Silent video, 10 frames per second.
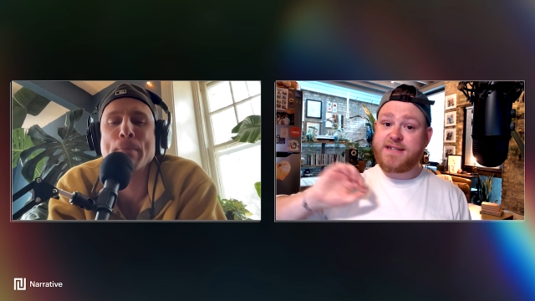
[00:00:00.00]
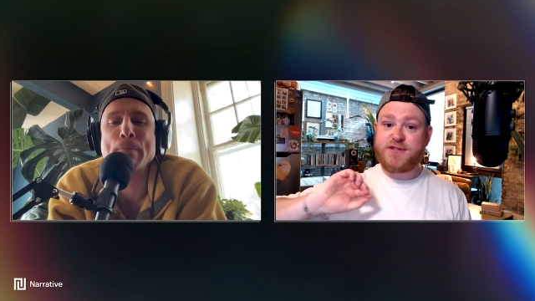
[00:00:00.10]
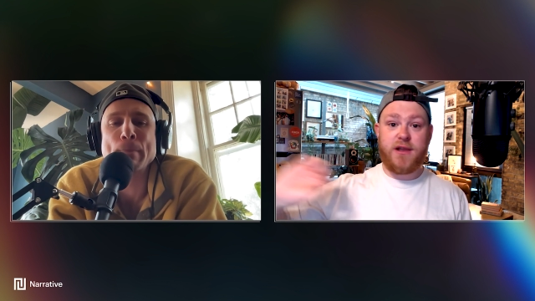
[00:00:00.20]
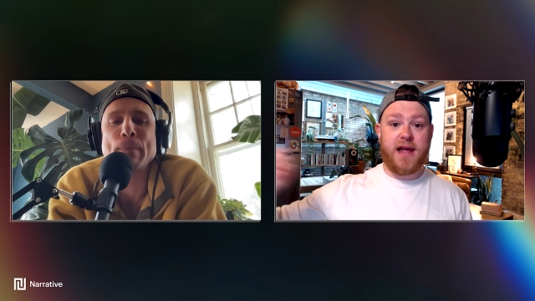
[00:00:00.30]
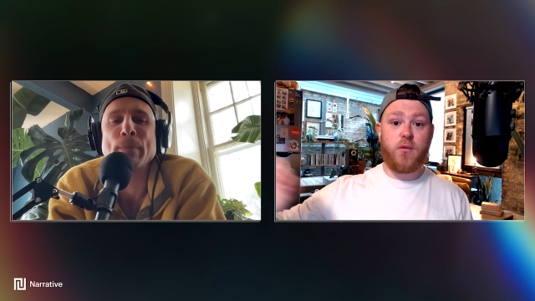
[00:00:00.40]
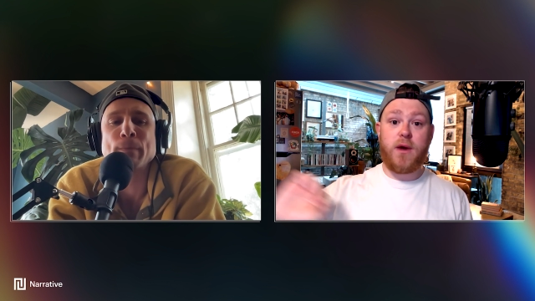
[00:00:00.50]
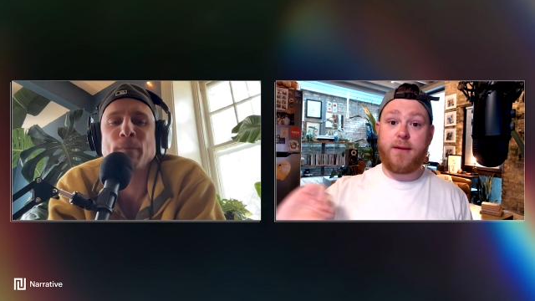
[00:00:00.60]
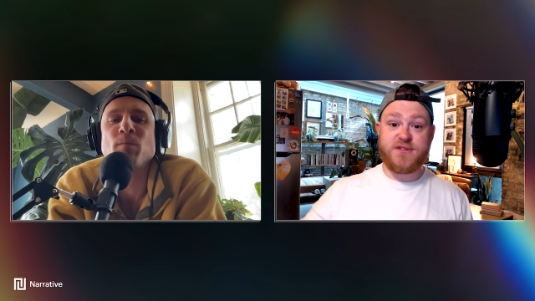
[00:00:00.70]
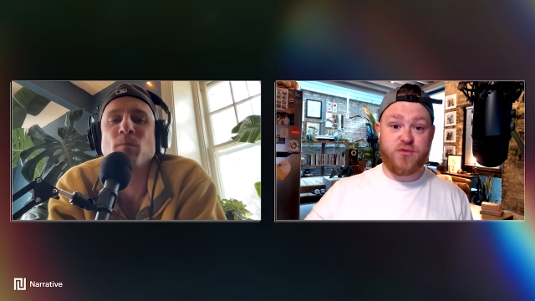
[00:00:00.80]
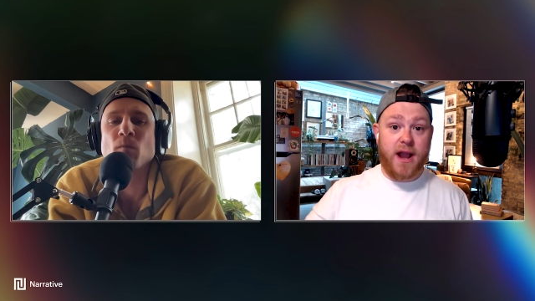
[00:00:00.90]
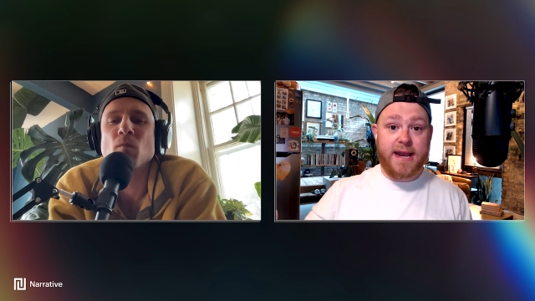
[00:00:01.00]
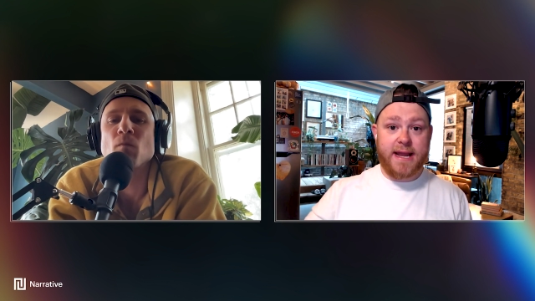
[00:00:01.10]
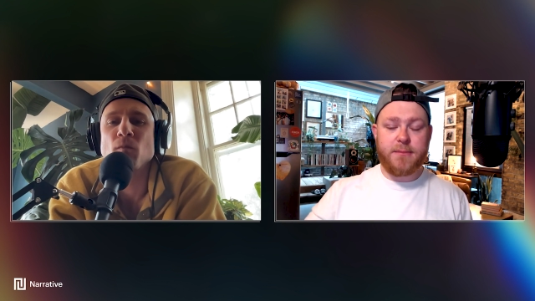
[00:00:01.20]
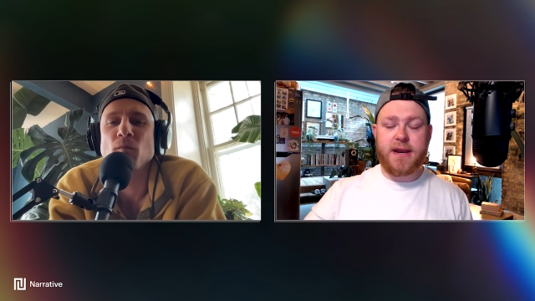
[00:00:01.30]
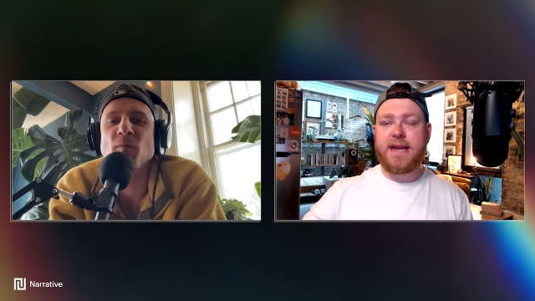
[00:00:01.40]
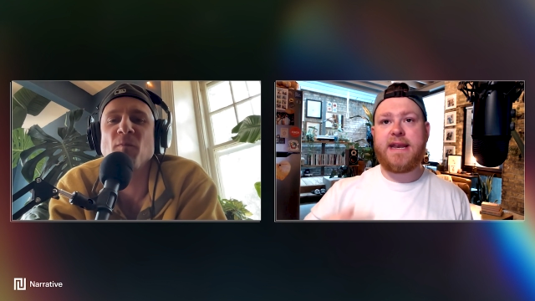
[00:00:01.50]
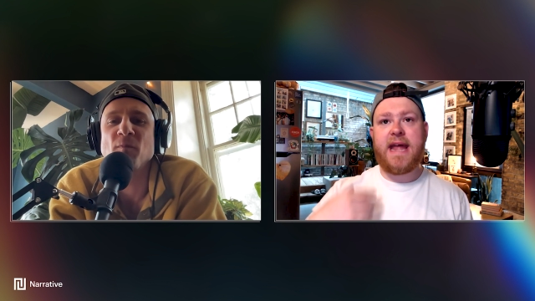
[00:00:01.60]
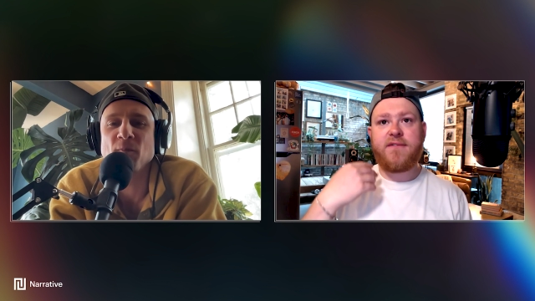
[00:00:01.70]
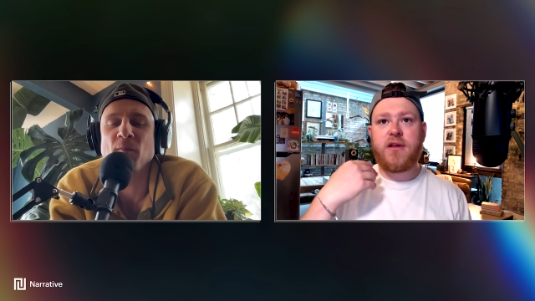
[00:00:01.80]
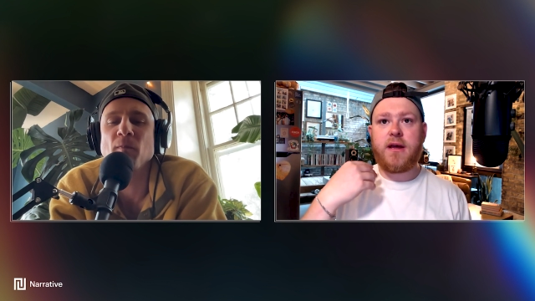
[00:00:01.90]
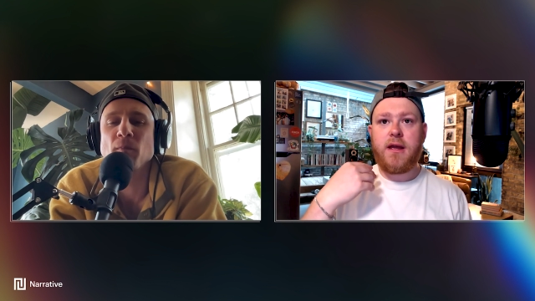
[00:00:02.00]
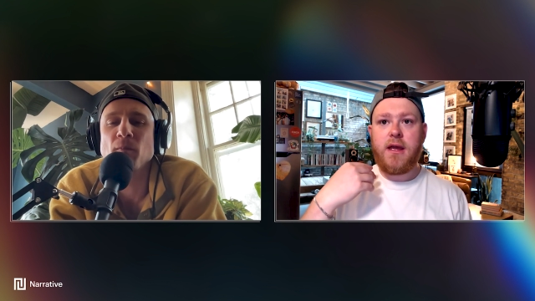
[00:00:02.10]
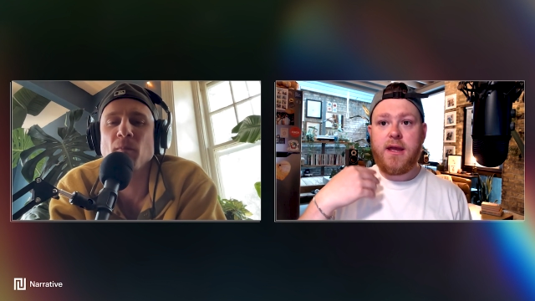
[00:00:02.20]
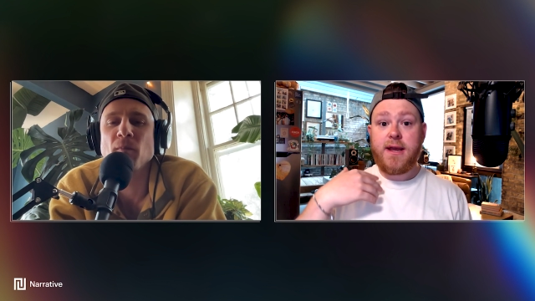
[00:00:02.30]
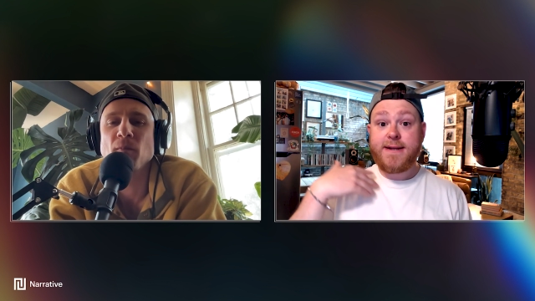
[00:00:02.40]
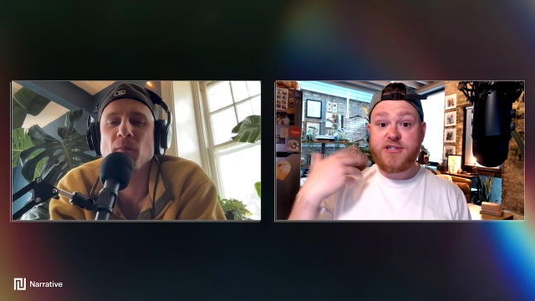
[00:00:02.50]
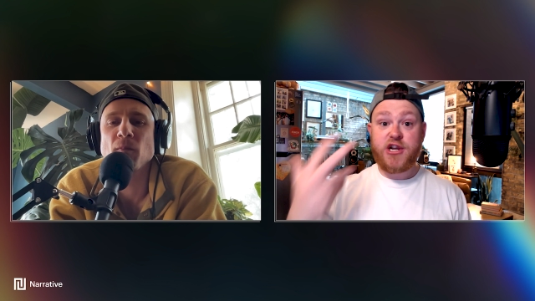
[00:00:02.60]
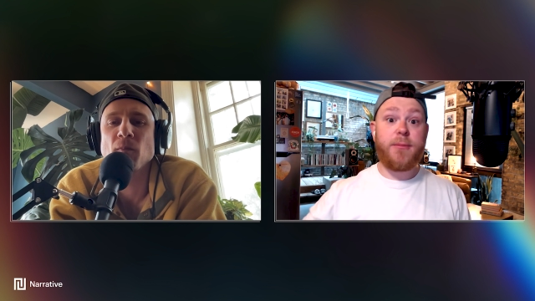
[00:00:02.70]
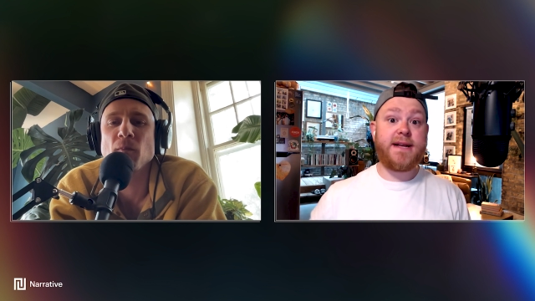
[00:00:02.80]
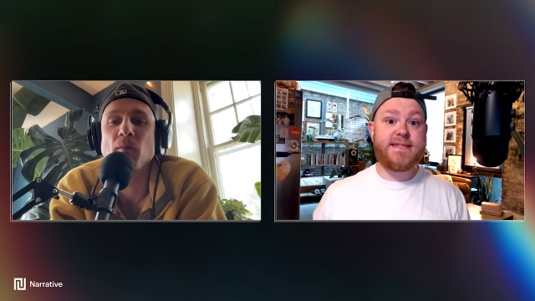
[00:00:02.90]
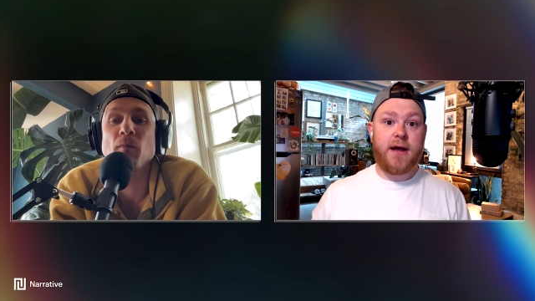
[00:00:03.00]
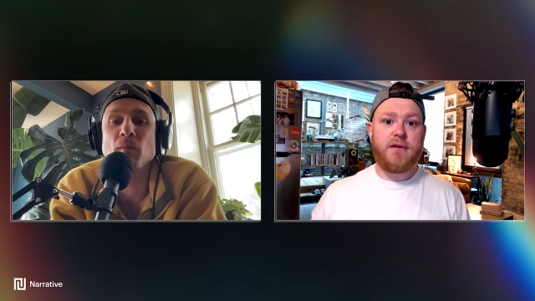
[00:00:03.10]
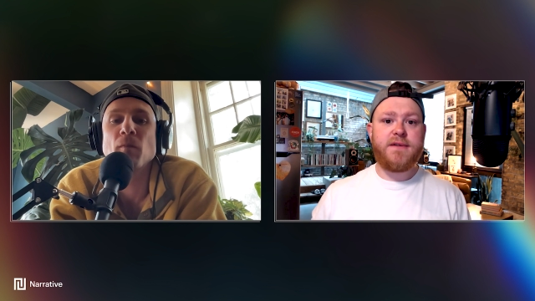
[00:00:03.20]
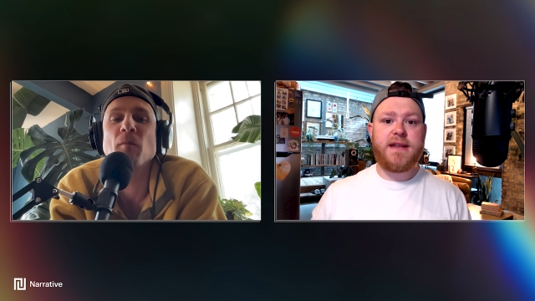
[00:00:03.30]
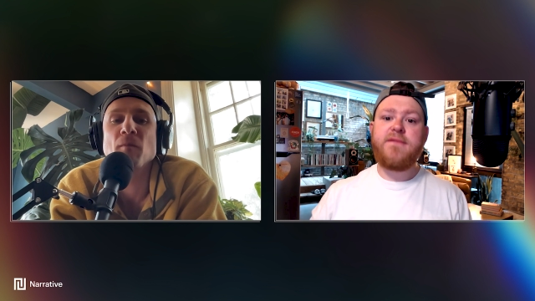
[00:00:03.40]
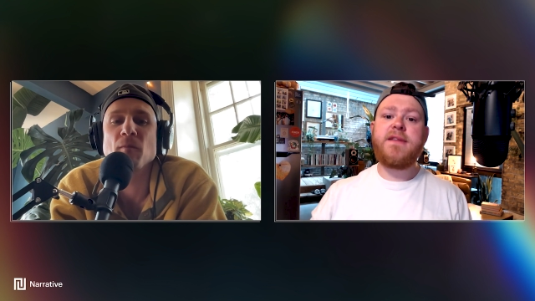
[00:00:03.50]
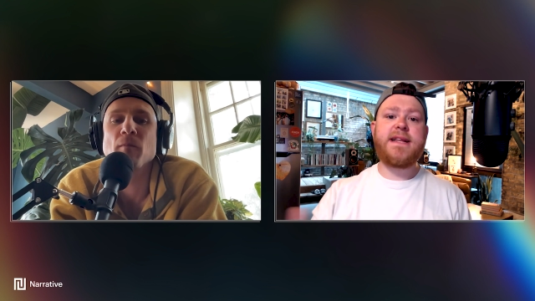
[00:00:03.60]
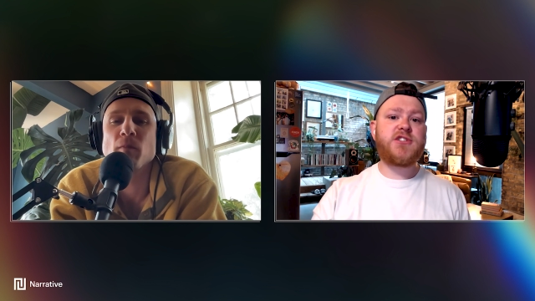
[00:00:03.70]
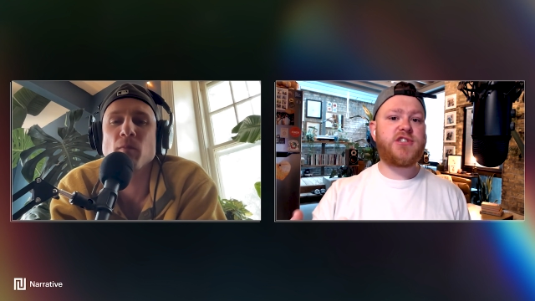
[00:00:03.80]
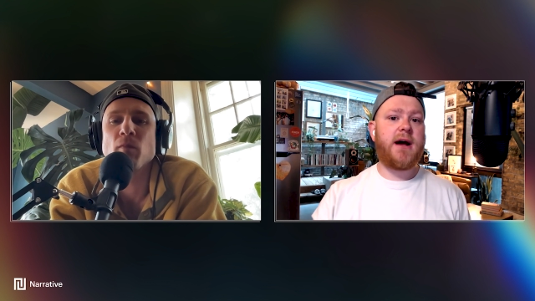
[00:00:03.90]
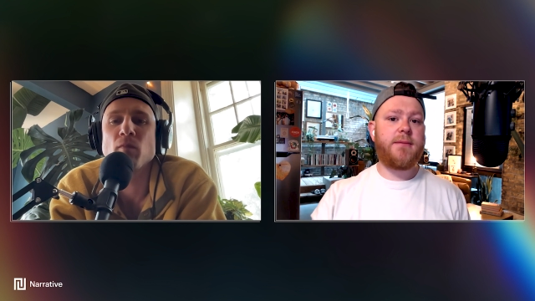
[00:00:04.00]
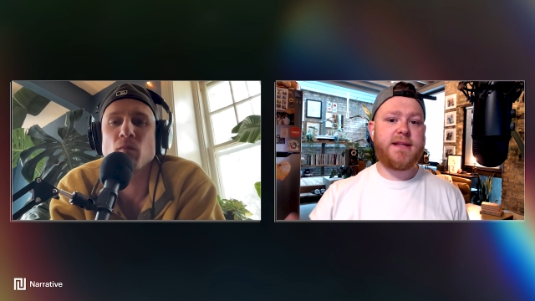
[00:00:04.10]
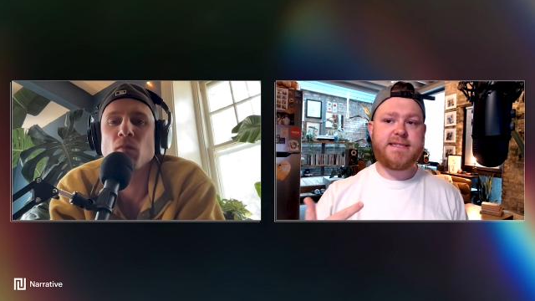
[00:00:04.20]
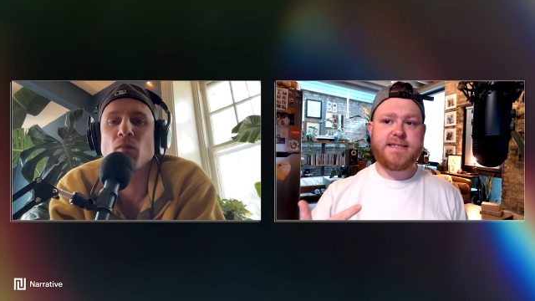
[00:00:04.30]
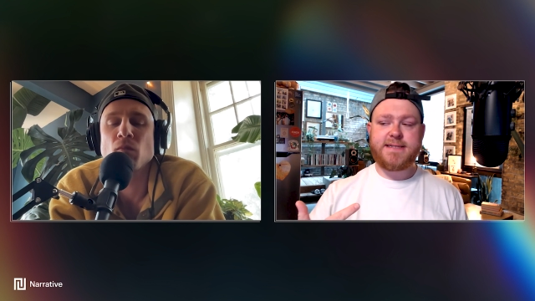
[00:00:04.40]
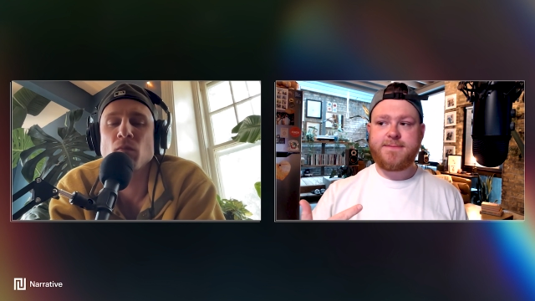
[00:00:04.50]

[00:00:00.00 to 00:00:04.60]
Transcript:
Speaker 1: through like what I was writing, but I didn't mm-hmm. have to share myself. And even this job, this is